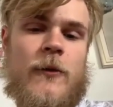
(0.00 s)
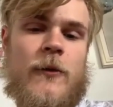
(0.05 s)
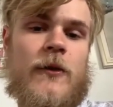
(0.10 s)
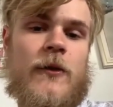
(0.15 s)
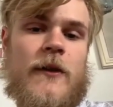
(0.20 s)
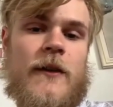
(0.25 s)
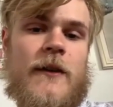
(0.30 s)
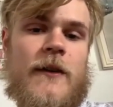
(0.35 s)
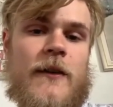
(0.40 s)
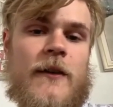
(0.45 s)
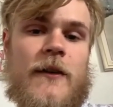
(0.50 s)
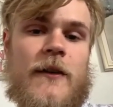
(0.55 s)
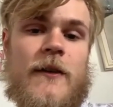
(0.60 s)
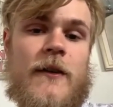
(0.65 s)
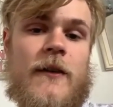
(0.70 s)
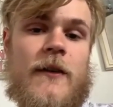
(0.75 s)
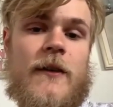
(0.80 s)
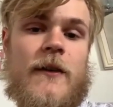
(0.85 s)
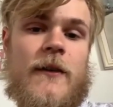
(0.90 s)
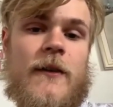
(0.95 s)
in
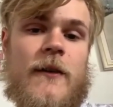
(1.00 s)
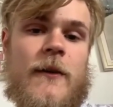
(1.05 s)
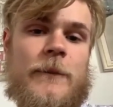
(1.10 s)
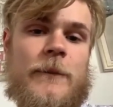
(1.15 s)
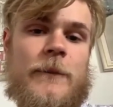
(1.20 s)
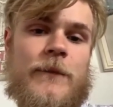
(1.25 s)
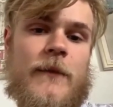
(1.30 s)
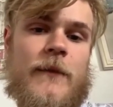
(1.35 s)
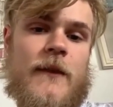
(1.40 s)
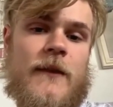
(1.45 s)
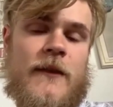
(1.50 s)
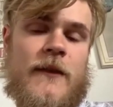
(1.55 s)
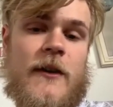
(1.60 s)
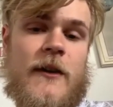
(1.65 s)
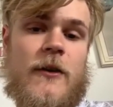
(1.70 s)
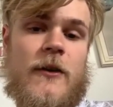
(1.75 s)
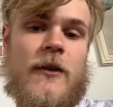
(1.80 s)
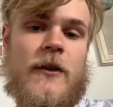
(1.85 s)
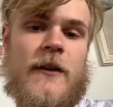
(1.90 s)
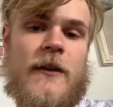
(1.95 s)
the
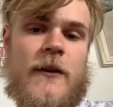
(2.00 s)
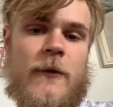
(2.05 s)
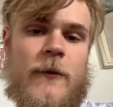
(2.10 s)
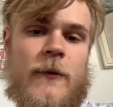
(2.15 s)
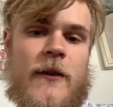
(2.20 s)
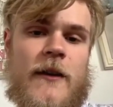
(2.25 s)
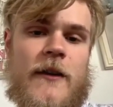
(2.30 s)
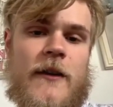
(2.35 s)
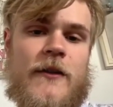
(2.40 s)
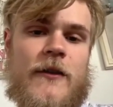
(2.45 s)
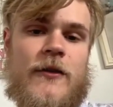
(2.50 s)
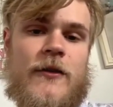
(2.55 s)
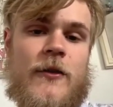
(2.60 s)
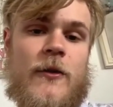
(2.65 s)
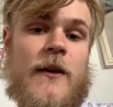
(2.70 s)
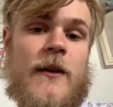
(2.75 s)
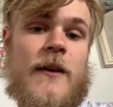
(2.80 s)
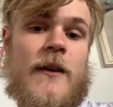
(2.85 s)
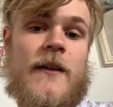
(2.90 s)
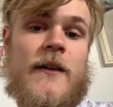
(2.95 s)
general qualification,
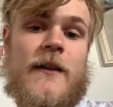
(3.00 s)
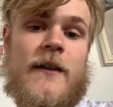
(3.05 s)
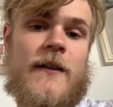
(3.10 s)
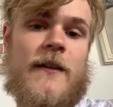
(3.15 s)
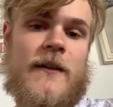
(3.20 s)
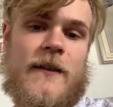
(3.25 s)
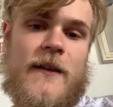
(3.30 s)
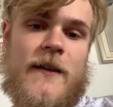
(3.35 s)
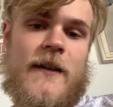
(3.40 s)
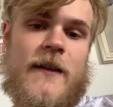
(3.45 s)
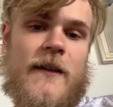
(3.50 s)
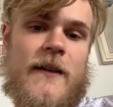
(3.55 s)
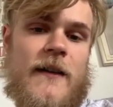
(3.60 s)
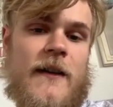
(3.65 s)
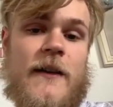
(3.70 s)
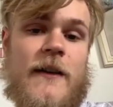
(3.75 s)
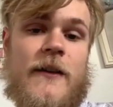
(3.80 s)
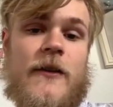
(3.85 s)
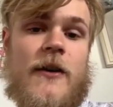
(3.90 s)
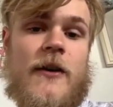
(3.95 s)
so I
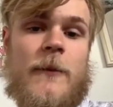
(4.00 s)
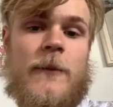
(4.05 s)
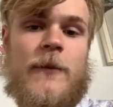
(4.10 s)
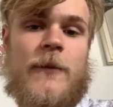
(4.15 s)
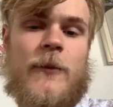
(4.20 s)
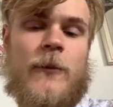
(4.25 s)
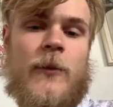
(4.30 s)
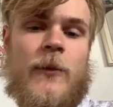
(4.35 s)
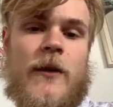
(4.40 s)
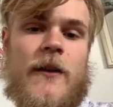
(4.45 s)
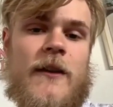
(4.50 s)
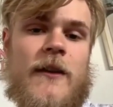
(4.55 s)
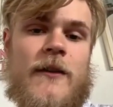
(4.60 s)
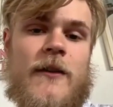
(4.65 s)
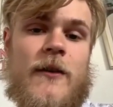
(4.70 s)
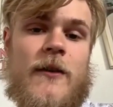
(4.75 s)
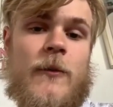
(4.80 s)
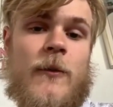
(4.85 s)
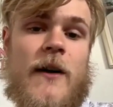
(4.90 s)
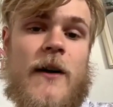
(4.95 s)
end up with winning
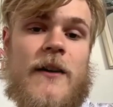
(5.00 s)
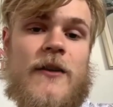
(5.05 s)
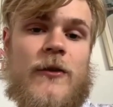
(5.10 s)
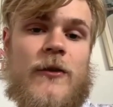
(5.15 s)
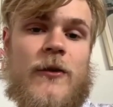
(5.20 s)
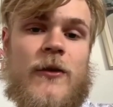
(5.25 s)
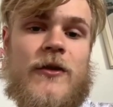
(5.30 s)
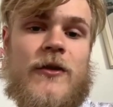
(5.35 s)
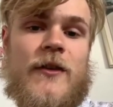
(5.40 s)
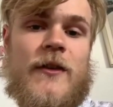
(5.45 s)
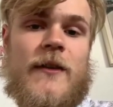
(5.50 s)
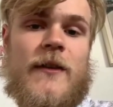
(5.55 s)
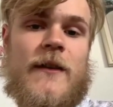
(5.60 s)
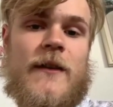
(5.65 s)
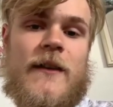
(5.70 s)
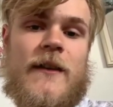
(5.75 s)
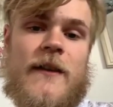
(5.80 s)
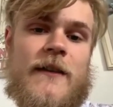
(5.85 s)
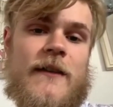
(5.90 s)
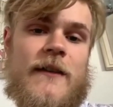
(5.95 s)
the white jersey.
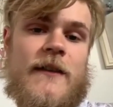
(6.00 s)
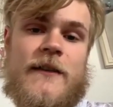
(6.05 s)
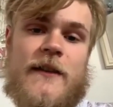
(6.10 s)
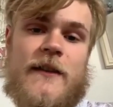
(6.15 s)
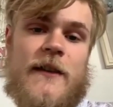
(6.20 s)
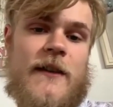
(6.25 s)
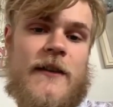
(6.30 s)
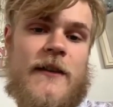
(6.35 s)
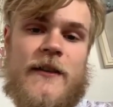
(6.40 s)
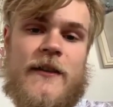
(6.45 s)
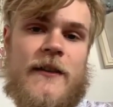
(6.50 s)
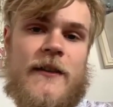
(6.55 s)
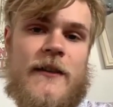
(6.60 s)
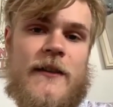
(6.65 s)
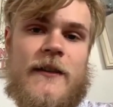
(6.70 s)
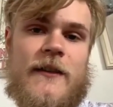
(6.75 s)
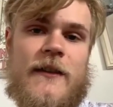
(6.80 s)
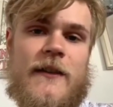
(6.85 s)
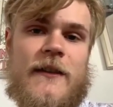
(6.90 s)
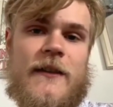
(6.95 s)

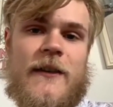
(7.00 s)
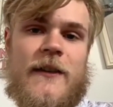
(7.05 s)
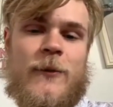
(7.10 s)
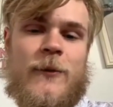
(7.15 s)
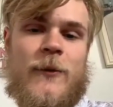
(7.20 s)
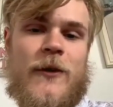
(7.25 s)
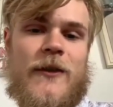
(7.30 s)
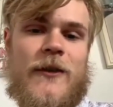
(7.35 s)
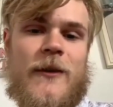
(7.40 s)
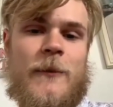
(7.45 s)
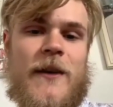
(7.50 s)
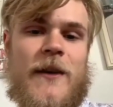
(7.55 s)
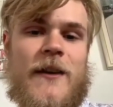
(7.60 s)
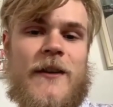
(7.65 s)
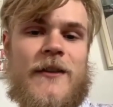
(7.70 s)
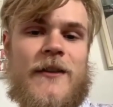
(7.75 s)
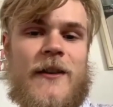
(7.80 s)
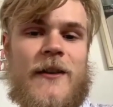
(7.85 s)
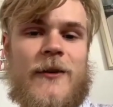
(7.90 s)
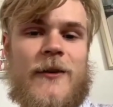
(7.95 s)
That was
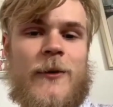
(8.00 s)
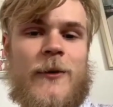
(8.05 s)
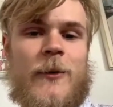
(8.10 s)
amazing to